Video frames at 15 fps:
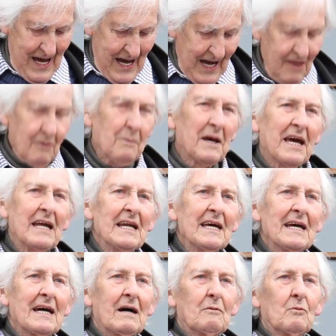at the
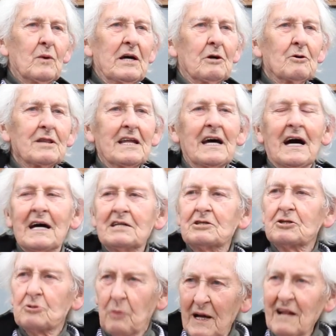beginning we only had
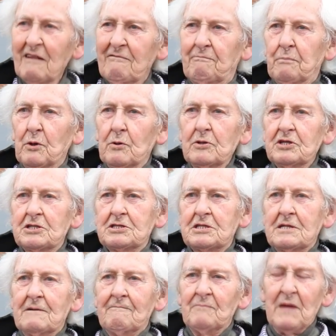12 boats
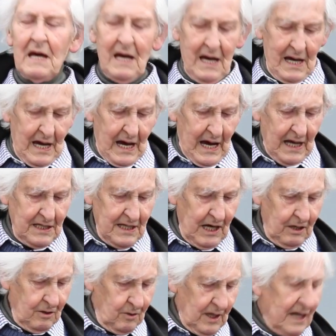and
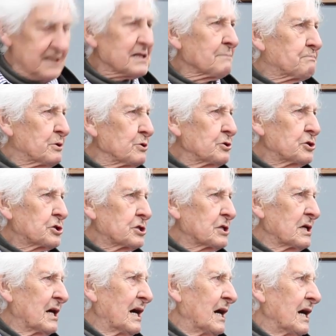now at a push
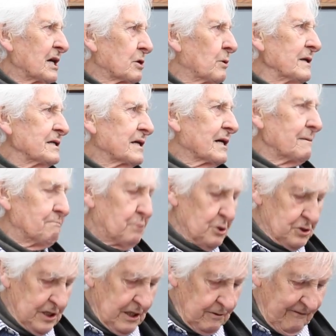Quint can
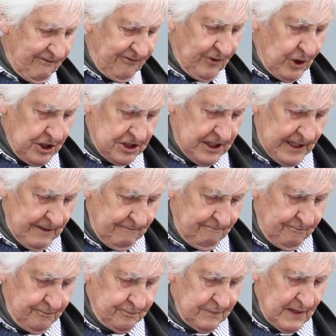put out 40.
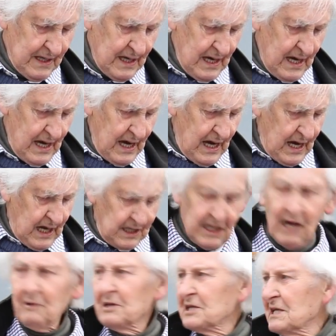
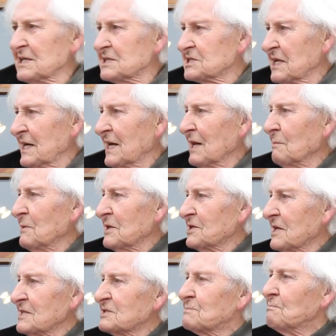Nowadays, Elma
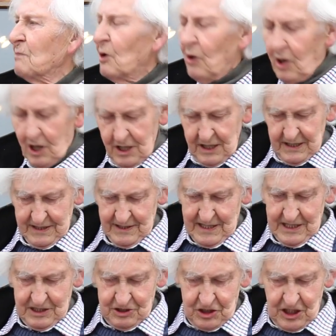does more
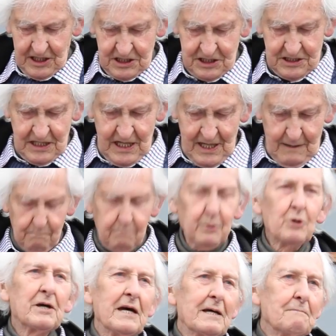than just
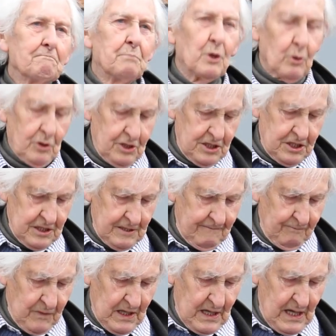booking boats,
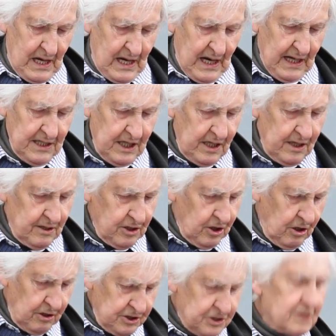and her
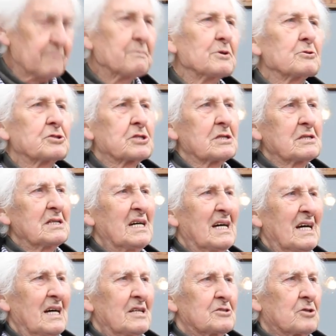contribution
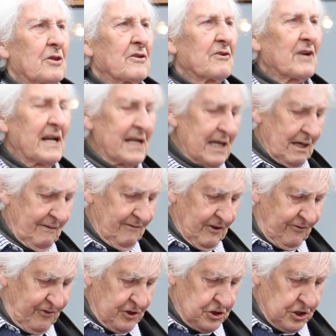to the running of the
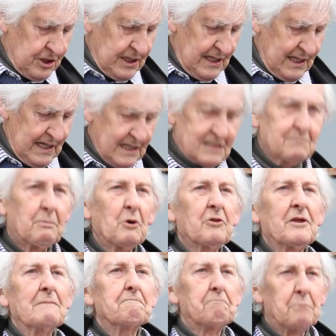fishery is both
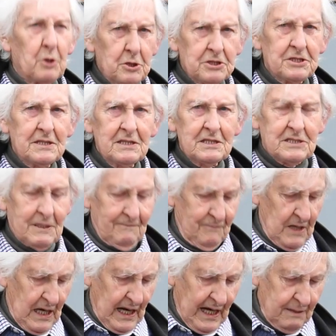important
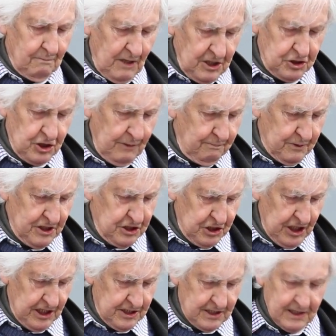and much
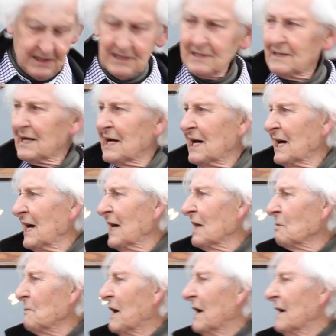appreciated.
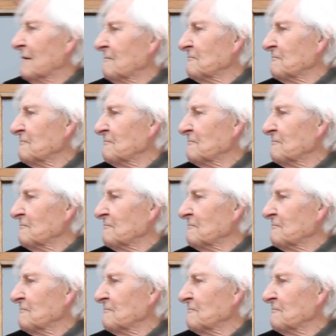Elma.